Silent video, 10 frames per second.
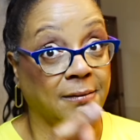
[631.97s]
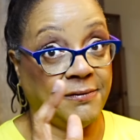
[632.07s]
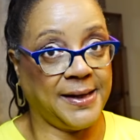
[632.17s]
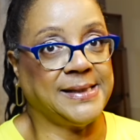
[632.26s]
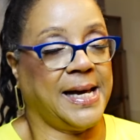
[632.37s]

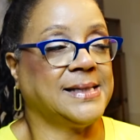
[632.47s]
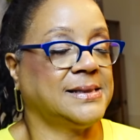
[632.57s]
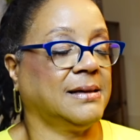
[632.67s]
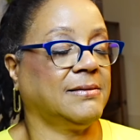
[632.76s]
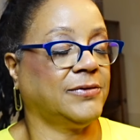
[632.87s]

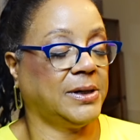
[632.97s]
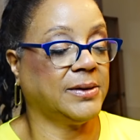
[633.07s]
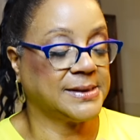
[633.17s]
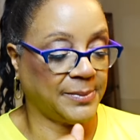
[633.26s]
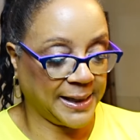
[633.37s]
Fantastic
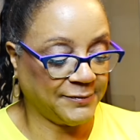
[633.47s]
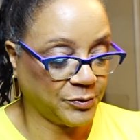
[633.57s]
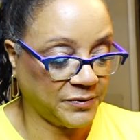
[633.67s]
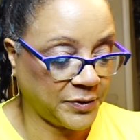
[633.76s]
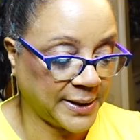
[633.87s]
fragrance. I might have to
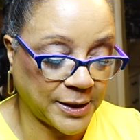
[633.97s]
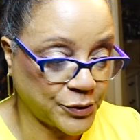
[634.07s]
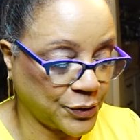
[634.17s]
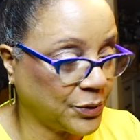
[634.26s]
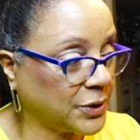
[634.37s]
review that. It's
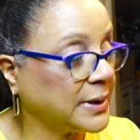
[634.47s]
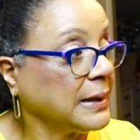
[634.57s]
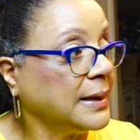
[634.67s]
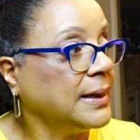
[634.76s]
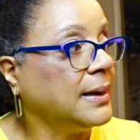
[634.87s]
so good.
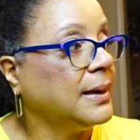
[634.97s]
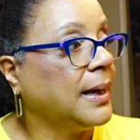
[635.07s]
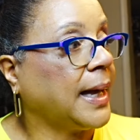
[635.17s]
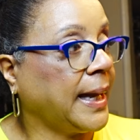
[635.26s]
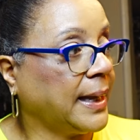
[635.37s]

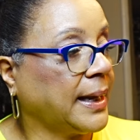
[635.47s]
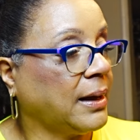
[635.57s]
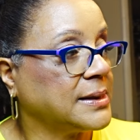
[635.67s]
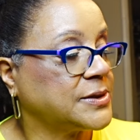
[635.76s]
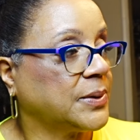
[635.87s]
And I
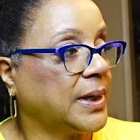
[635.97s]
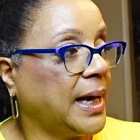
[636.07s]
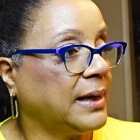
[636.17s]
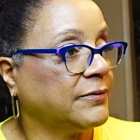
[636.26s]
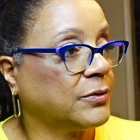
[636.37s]
also
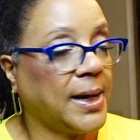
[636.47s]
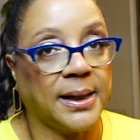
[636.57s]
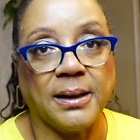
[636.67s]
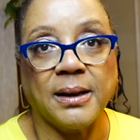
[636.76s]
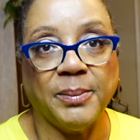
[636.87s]
got
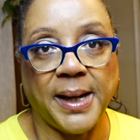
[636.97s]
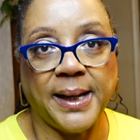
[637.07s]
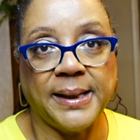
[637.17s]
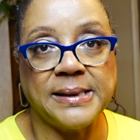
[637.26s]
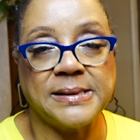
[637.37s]
Veronica
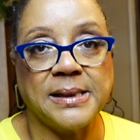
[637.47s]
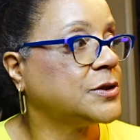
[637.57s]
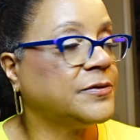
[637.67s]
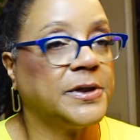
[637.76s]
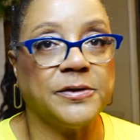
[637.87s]
Gabay's
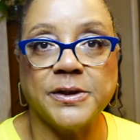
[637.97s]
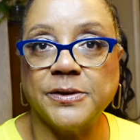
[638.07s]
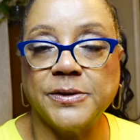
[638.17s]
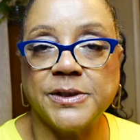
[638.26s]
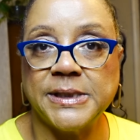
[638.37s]
Souvenir
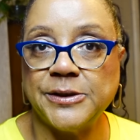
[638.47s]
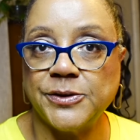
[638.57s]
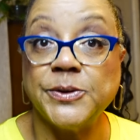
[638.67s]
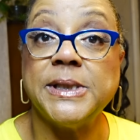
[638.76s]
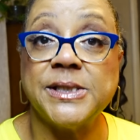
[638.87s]
de
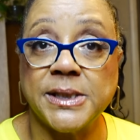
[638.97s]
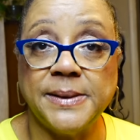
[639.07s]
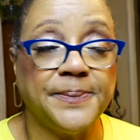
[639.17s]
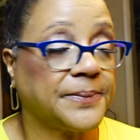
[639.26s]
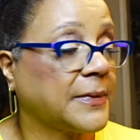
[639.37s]

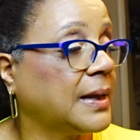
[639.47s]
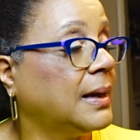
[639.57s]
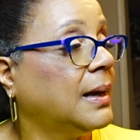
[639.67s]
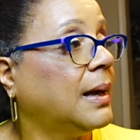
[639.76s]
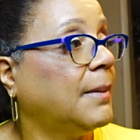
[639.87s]
Tunisie.
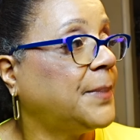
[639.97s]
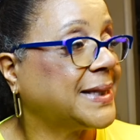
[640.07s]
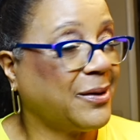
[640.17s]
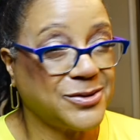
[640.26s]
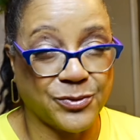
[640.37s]
But
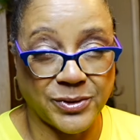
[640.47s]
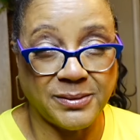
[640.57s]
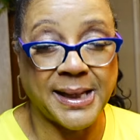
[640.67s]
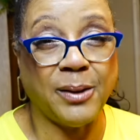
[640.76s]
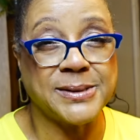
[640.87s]

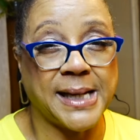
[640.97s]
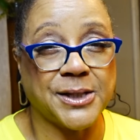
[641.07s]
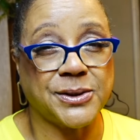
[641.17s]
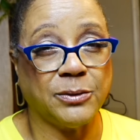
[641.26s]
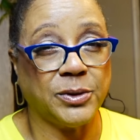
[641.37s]
that was
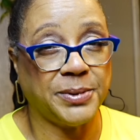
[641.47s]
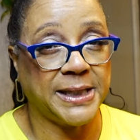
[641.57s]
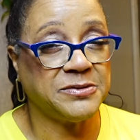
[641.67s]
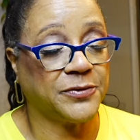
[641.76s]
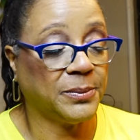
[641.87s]
actually a
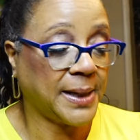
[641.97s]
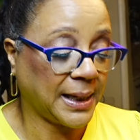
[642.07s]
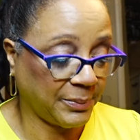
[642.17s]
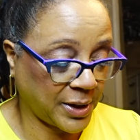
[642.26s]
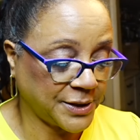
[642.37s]
replacement for a bottle
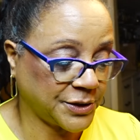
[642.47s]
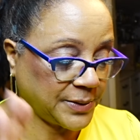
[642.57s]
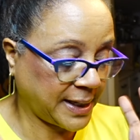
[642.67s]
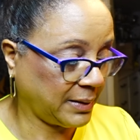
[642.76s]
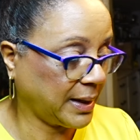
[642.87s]
I bought in June.
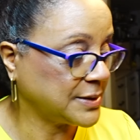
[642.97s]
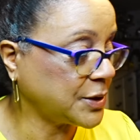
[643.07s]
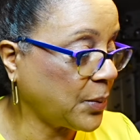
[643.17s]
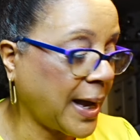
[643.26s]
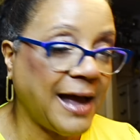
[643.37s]
Anyway,
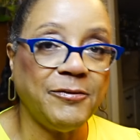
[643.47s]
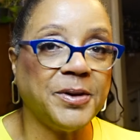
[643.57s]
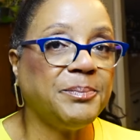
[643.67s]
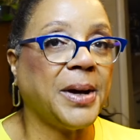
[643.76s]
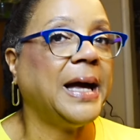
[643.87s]
so I haven't
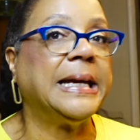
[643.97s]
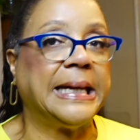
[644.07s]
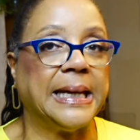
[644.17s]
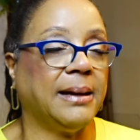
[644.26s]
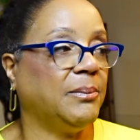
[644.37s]
been
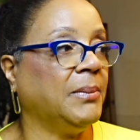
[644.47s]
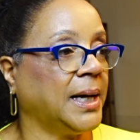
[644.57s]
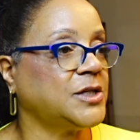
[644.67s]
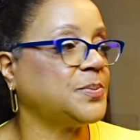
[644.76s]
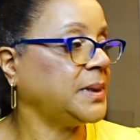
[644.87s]
buying
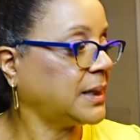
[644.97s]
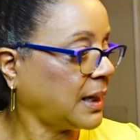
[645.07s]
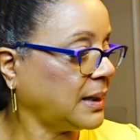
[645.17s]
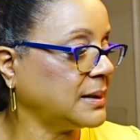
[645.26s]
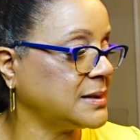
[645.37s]
much
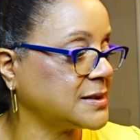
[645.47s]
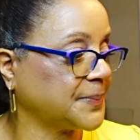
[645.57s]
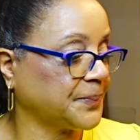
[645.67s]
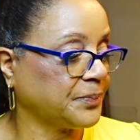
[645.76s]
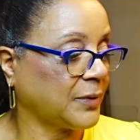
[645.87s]
because
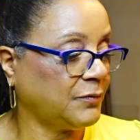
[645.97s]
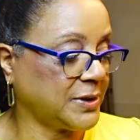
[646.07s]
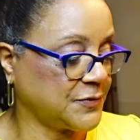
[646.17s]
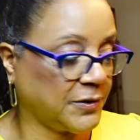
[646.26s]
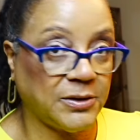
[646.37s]
for
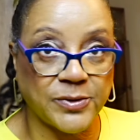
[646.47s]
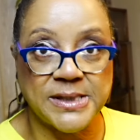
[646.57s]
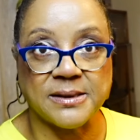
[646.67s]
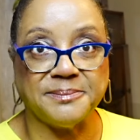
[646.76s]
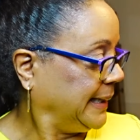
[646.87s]
this very
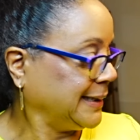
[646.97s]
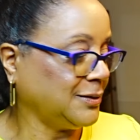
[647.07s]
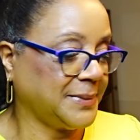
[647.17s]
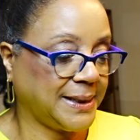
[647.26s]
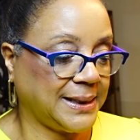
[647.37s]
reason. How
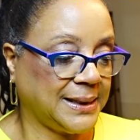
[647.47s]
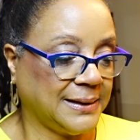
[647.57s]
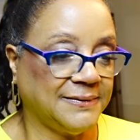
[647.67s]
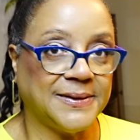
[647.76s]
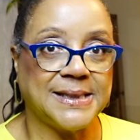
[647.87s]
many
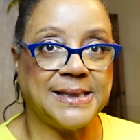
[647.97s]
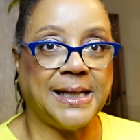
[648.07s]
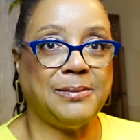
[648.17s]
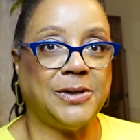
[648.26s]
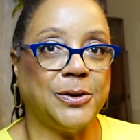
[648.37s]
of the
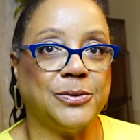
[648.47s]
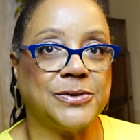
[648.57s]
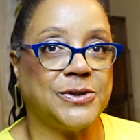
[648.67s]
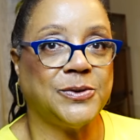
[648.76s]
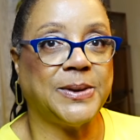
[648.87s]
same
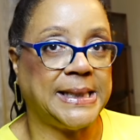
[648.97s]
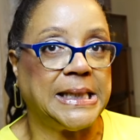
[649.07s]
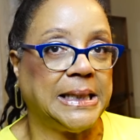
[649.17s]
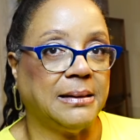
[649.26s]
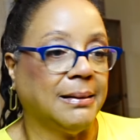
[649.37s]
notes do I
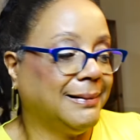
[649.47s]
need?